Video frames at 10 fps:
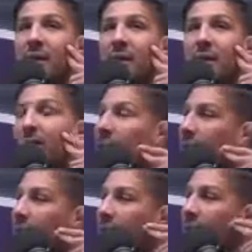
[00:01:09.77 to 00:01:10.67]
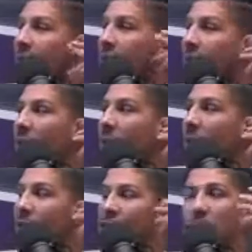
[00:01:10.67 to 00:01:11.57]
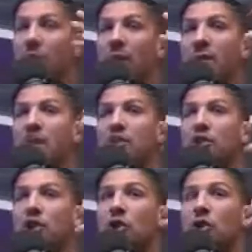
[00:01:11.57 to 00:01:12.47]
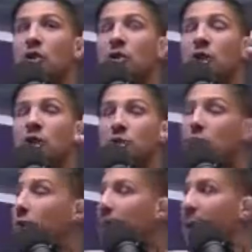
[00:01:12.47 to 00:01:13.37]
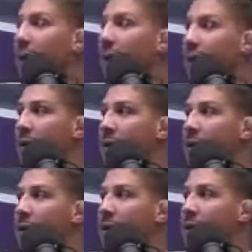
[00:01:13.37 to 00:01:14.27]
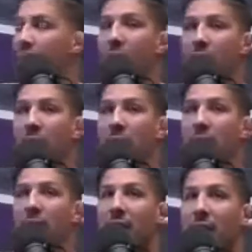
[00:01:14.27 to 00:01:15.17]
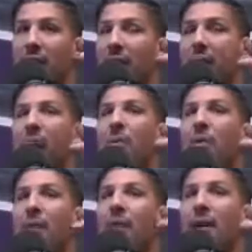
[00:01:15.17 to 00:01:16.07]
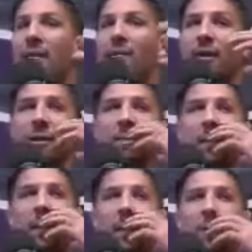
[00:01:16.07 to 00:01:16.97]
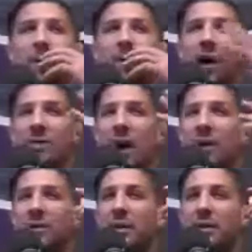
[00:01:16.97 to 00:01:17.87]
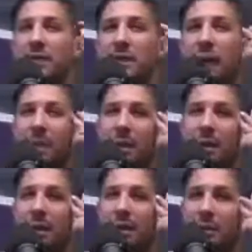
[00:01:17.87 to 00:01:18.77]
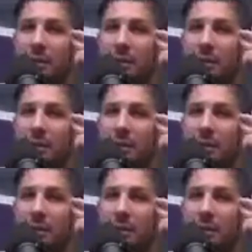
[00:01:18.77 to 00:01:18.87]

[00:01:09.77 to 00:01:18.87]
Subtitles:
than the belt against Conor, which it's his huge goose egg. That's all he's waiting for. That's the number one fight for him. So I don't see this happening.